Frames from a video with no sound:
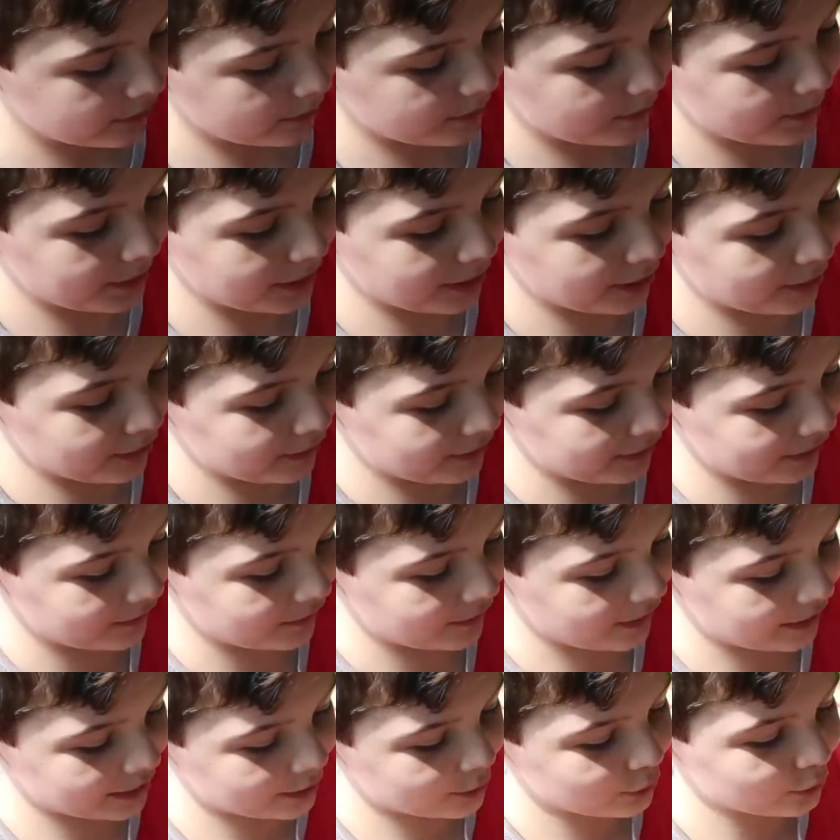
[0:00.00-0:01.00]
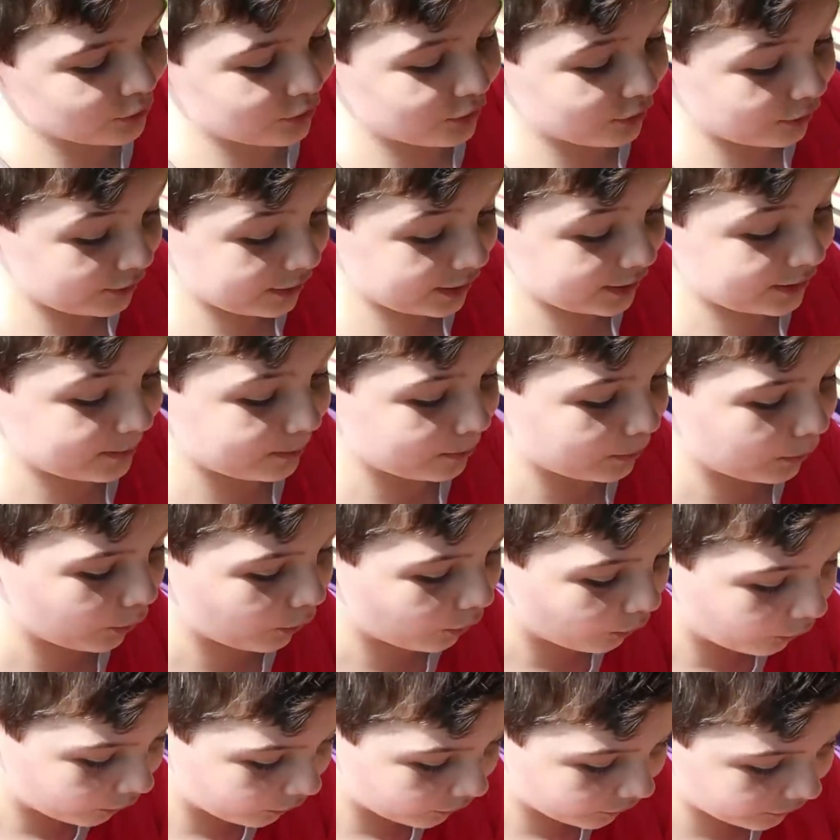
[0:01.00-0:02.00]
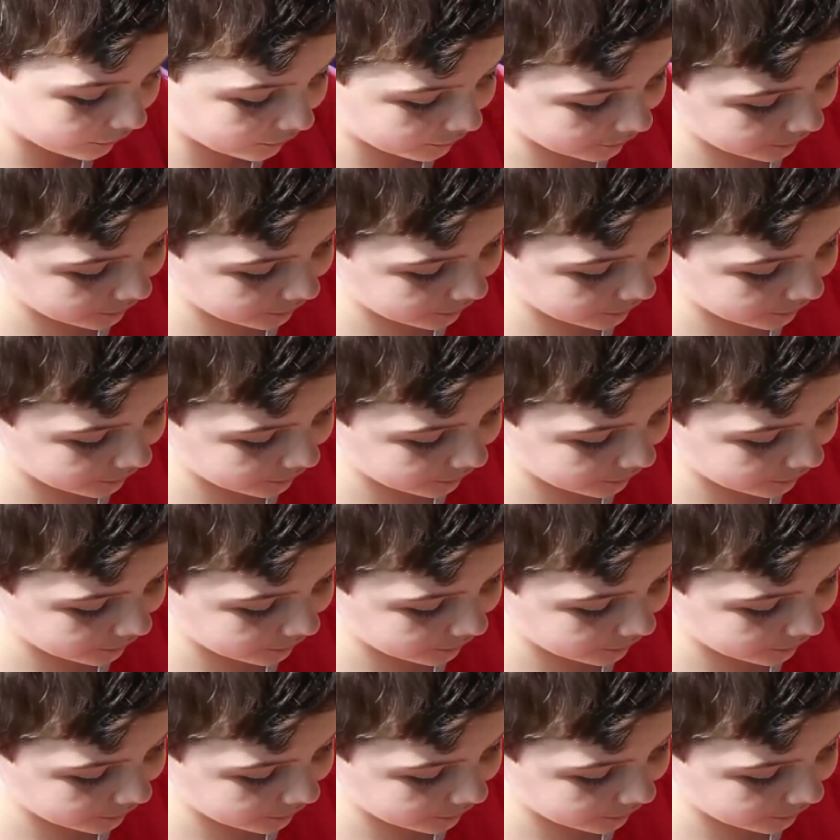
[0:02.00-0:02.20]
Apparently they use this bowl.